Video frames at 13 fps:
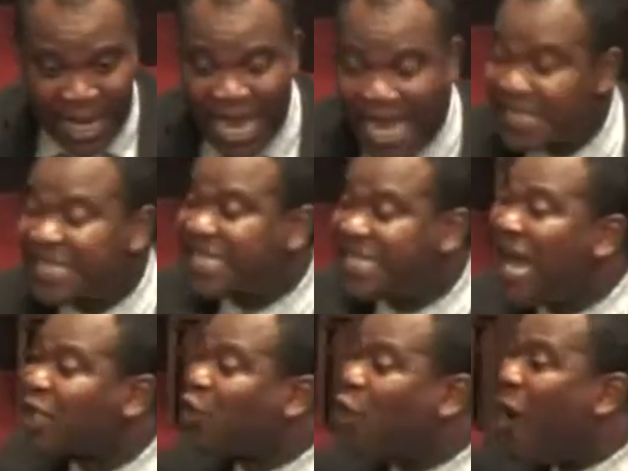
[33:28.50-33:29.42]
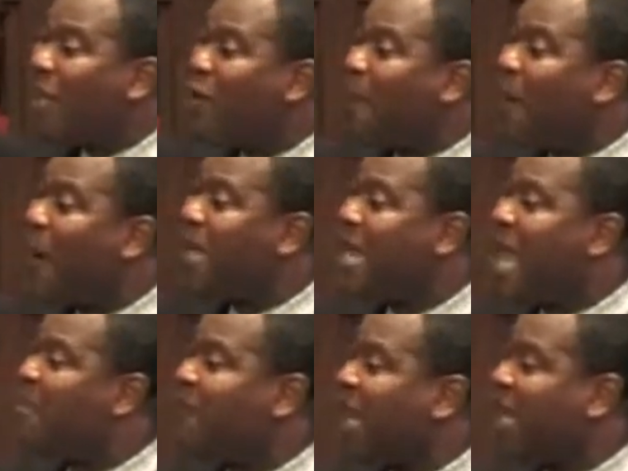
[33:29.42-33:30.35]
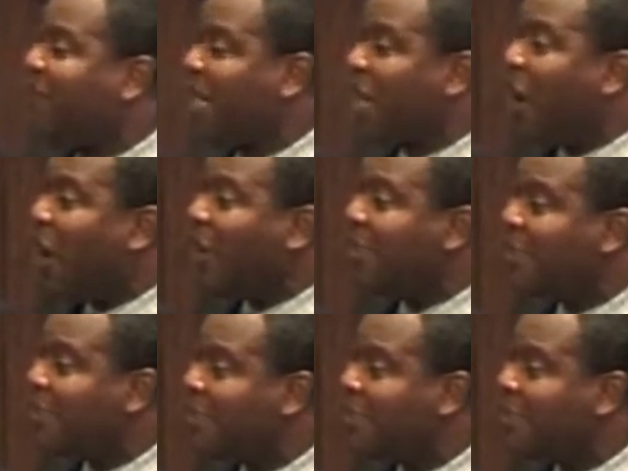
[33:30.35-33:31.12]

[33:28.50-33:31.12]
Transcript: and start calling upon the name of the living God,